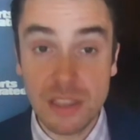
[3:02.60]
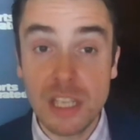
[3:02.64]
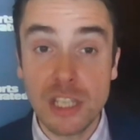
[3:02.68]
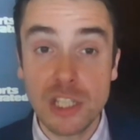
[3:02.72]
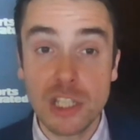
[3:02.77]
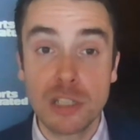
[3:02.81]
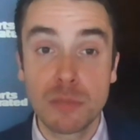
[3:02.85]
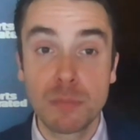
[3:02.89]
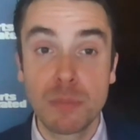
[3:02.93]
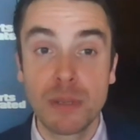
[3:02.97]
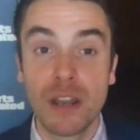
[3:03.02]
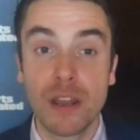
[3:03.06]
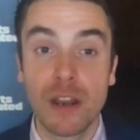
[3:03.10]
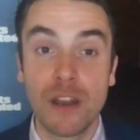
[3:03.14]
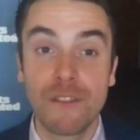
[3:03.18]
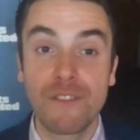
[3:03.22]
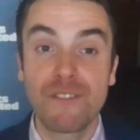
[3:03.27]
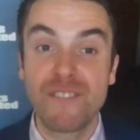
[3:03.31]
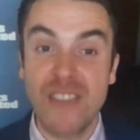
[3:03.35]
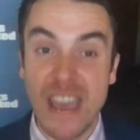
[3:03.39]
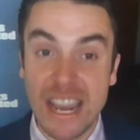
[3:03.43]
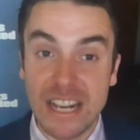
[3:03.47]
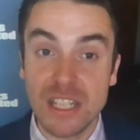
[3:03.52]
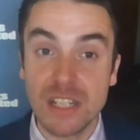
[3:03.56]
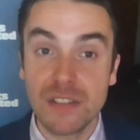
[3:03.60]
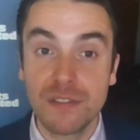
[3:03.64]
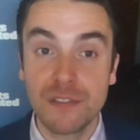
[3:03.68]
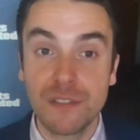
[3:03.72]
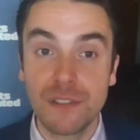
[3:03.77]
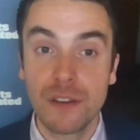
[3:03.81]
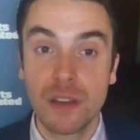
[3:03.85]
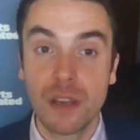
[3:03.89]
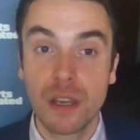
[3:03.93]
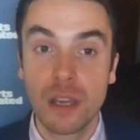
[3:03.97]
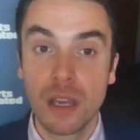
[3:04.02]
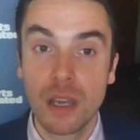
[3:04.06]
this has been an
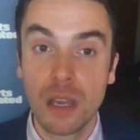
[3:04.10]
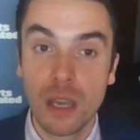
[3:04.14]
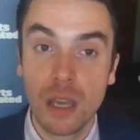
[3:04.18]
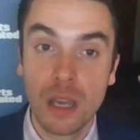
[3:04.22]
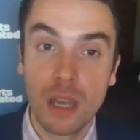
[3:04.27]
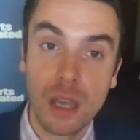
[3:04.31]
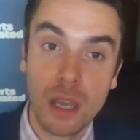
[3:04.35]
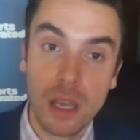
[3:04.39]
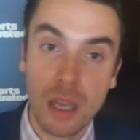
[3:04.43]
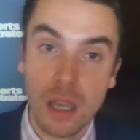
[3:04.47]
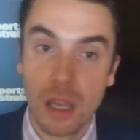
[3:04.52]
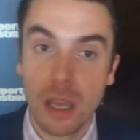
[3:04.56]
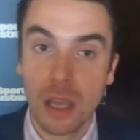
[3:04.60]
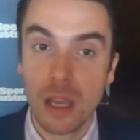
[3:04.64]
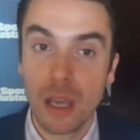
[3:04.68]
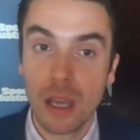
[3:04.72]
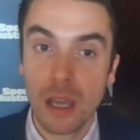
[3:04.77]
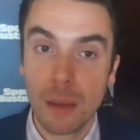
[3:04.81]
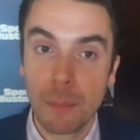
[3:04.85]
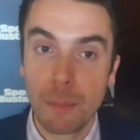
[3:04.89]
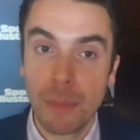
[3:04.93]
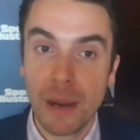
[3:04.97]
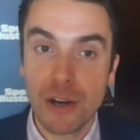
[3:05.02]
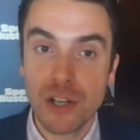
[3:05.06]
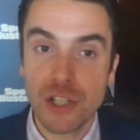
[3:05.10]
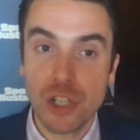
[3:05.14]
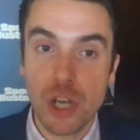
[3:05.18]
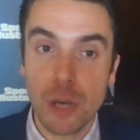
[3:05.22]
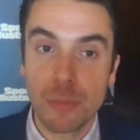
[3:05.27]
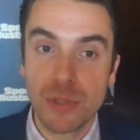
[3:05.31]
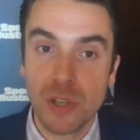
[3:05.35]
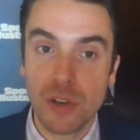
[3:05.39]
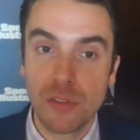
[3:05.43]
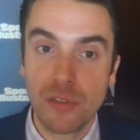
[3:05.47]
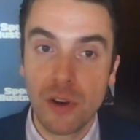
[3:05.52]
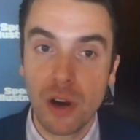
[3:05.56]
effective
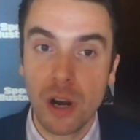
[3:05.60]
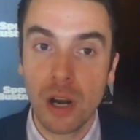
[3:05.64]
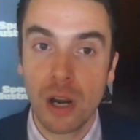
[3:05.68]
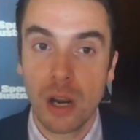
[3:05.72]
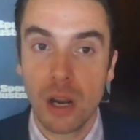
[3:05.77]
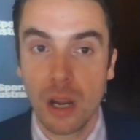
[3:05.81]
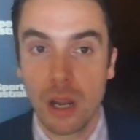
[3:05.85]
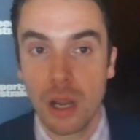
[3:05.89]
Periscope so far.